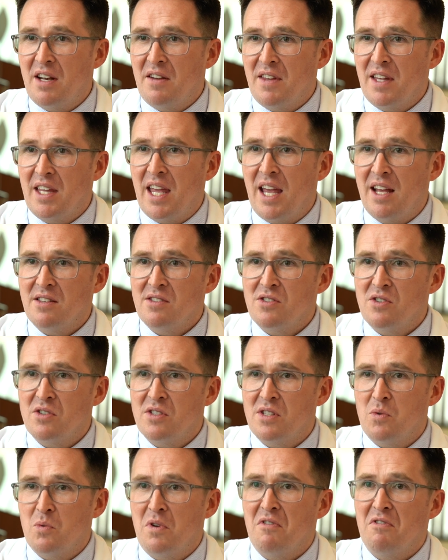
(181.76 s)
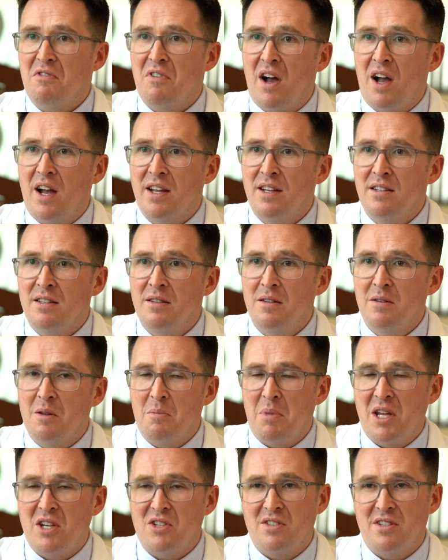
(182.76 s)
of the cancers that we find, the
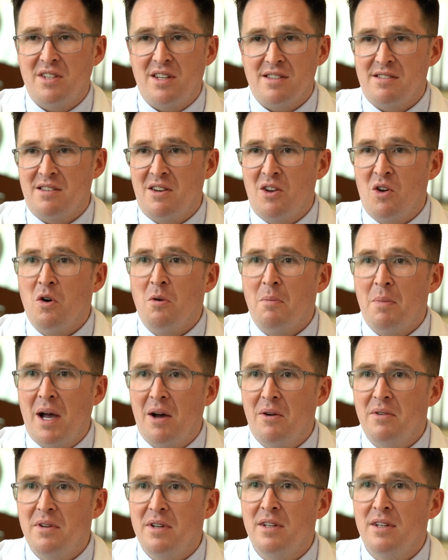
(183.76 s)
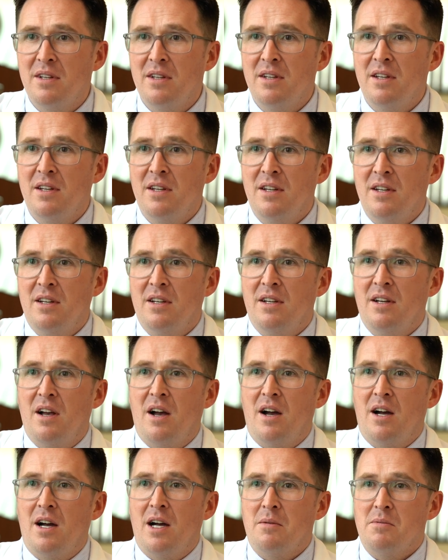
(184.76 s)
patient doesn't know about.
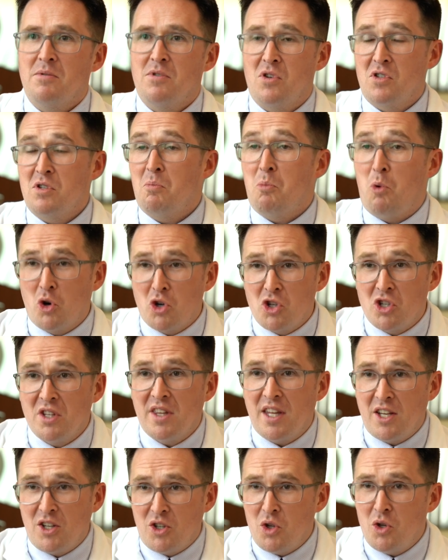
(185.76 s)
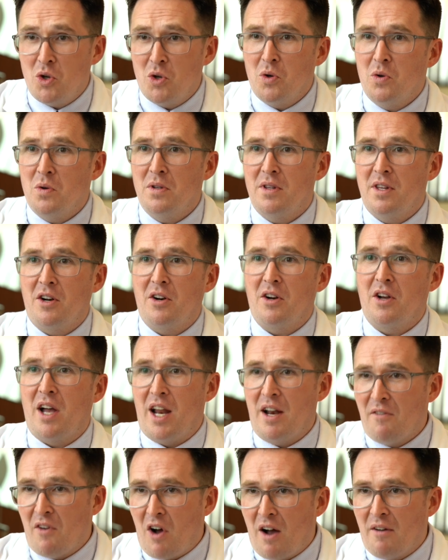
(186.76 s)
So there's a portion they do that are
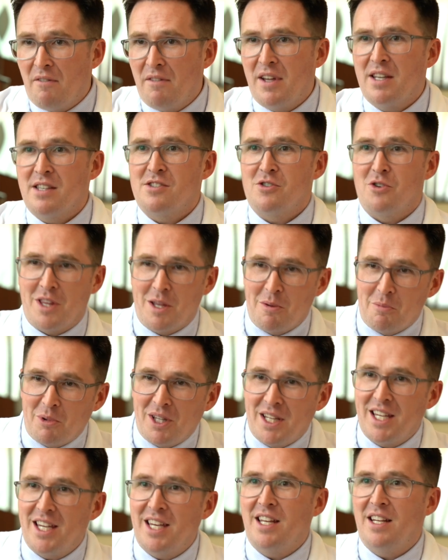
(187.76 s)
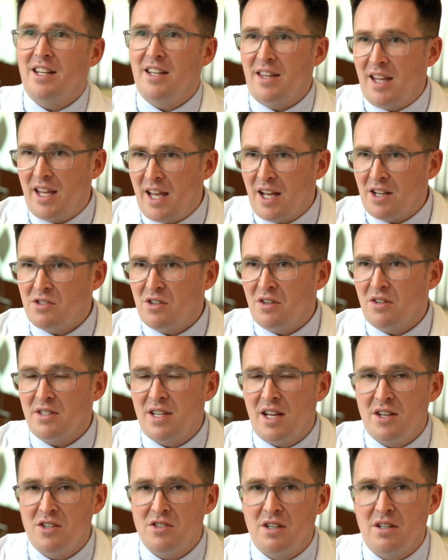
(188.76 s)
kind of obvious or they bleed and they catch their
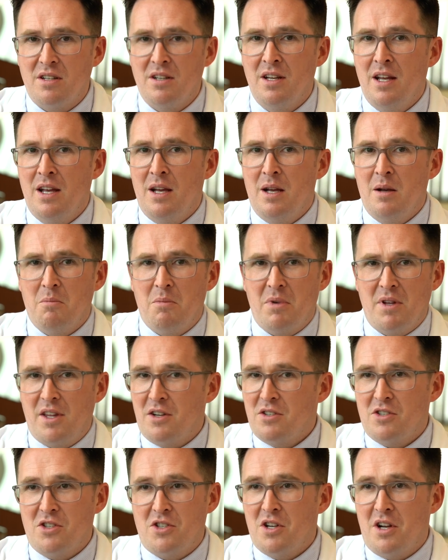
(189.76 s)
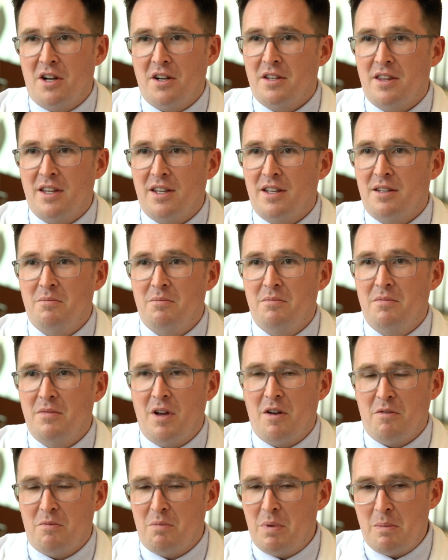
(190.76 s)
attention, but there's a chunk
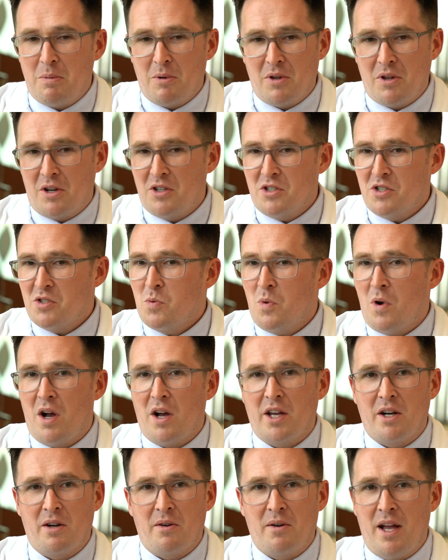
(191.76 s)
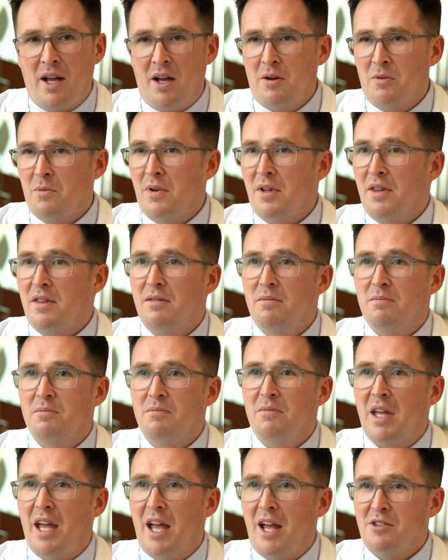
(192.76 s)
of people that are just walking around with
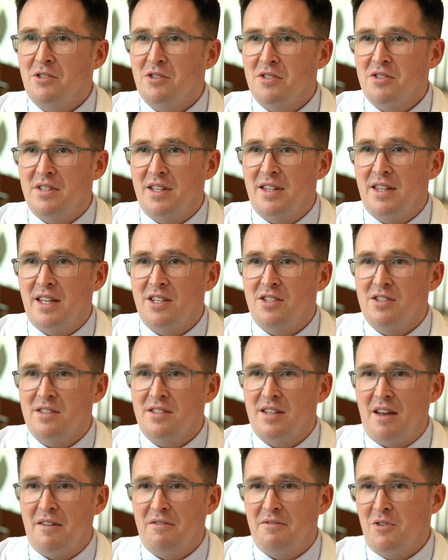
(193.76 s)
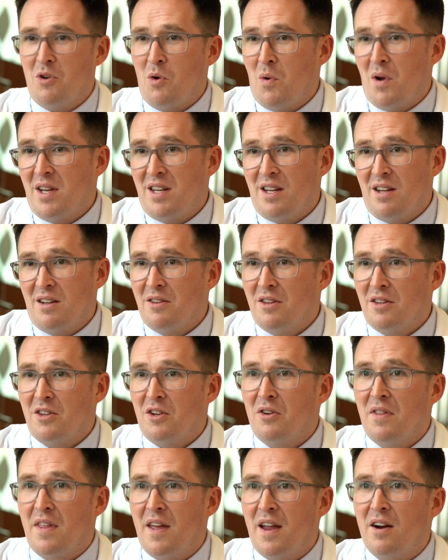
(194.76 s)
cancers that they just have no idea that
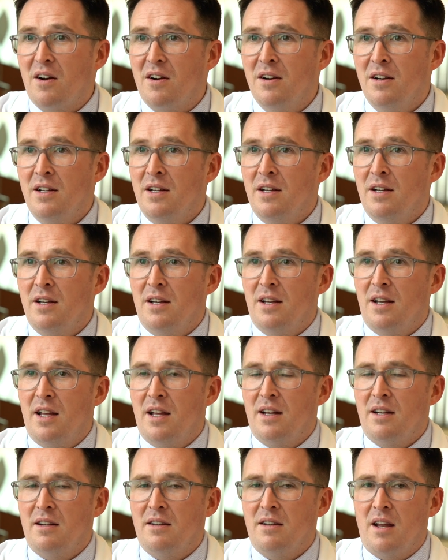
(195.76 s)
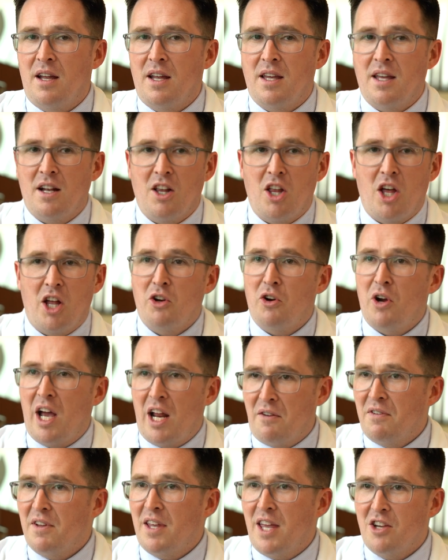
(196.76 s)
they're there. And I get a lot of
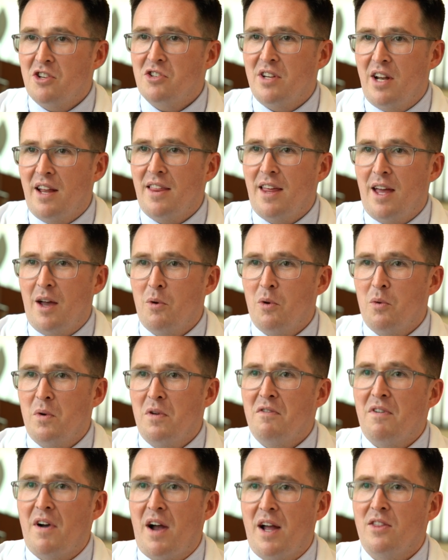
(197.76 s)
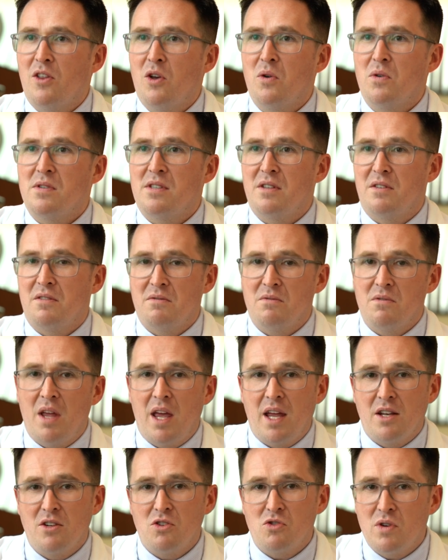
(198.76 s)
gratification out of that. When we find those
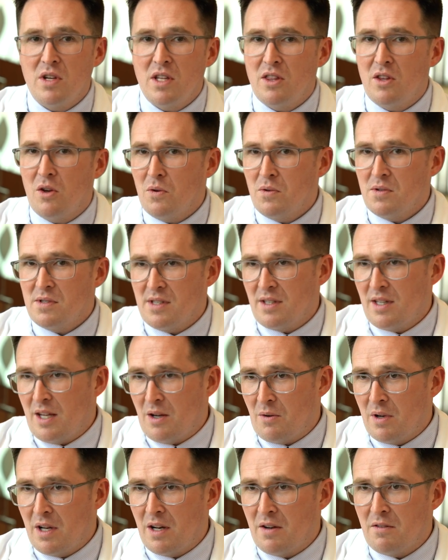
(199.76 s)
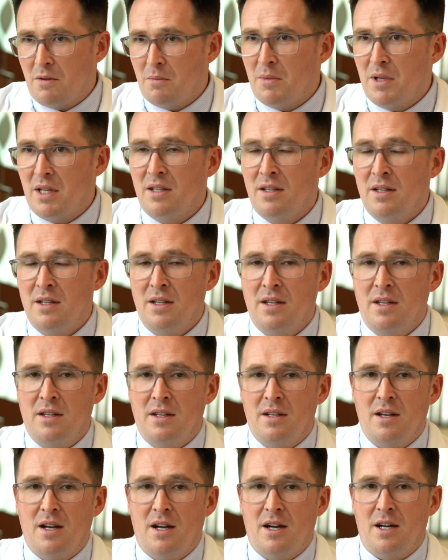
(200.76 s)
and treat those and get rid of them
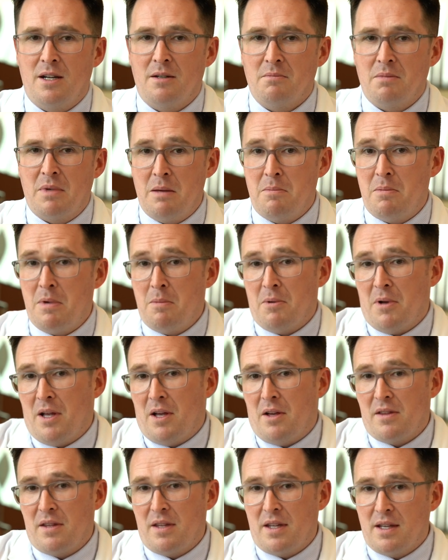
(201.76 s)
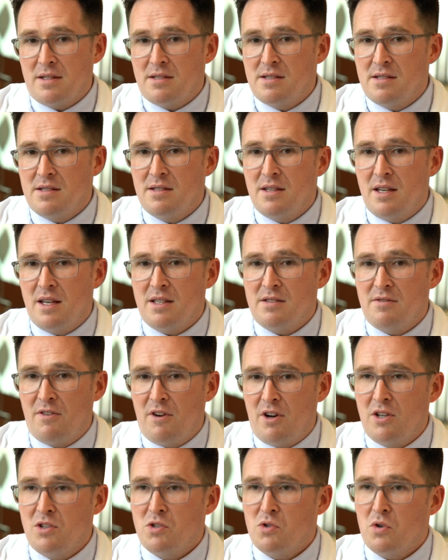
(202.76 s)
and keep people healthy, it's
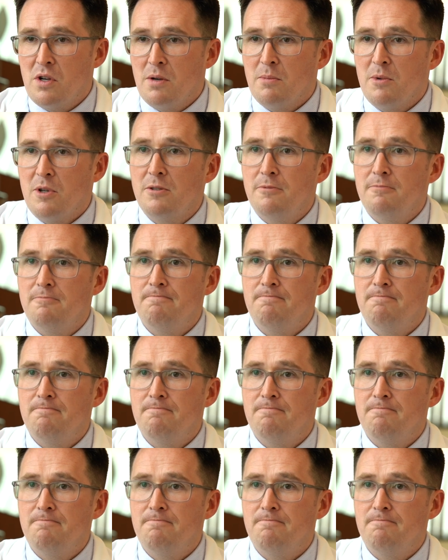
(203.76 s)
very enjoyable.